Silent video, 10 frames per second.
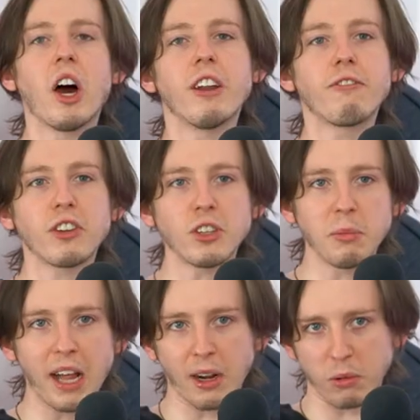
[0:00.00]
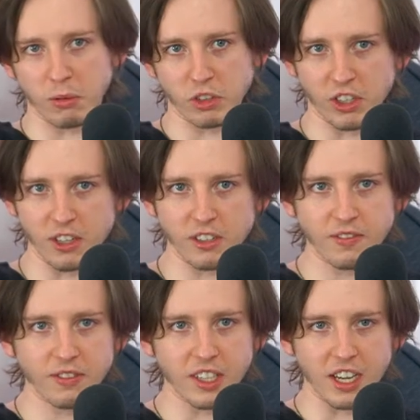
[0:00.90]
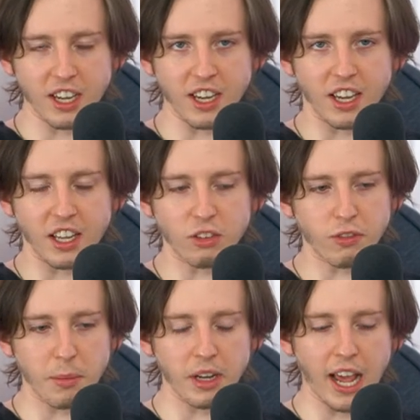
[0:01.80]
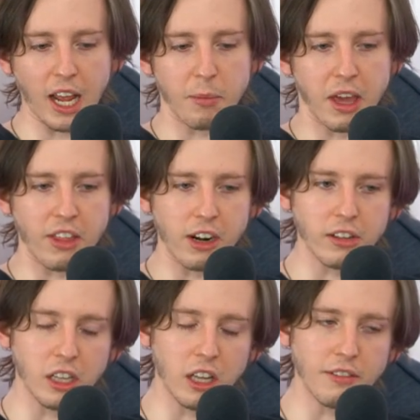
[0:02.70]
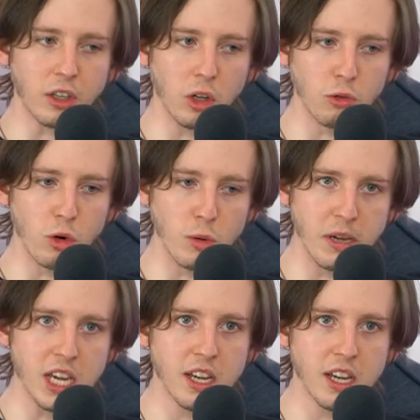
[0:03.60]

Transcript: unofficial black wolf shirt. Uh, it's from an anime that I really love called RWBY,